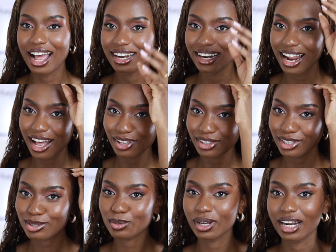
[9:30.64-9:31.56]
and now
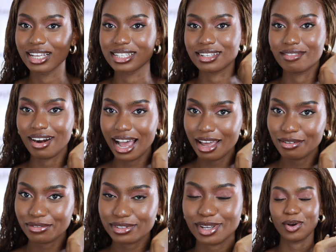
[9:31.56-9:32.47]
this one has
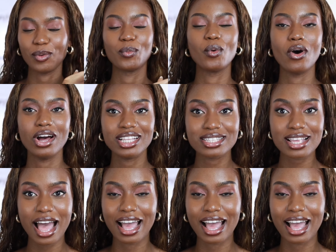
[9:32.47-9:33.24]
arrived. What?